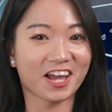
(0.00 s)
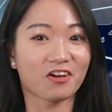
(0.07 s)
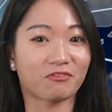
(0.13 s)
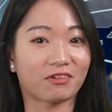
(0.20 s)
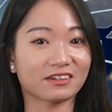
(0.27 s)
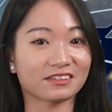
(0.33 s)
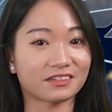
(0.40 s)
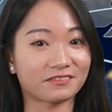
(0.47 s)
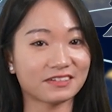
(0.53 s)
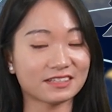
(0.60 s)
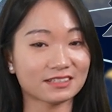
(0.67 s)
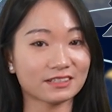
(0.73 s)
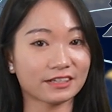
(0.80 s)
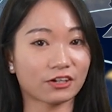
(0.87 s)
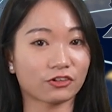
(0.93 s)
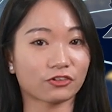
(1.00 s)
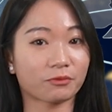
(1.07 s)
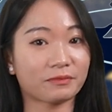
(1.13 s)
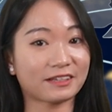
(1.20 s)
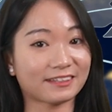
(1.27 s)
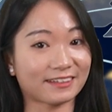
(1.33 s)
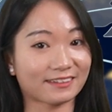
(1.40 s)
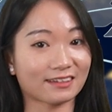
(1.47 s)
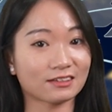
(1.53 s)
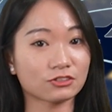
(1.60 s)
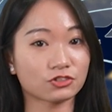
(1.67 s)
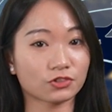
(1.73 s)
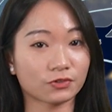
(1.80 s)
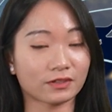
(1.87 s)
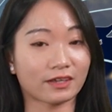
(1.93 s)
While the recent economic data
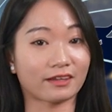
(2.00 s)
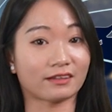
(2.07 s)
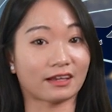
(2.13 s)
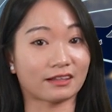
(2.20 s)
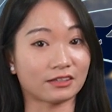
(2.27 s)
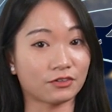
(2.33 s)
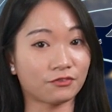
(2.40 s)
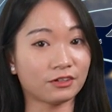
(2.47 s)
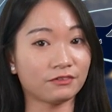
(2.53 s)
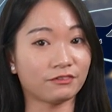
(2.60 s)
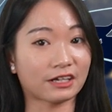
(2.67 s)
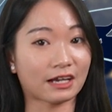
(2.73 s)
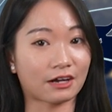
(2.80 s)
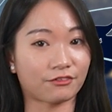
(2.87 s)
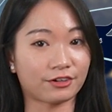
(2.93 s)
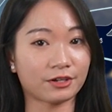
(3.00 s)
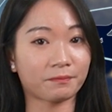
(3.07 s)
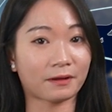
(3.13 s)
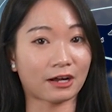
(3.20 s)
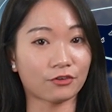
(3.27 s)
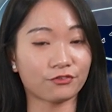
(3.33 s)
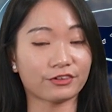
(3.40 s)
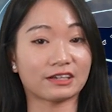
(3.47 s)
showed an uneven recovery path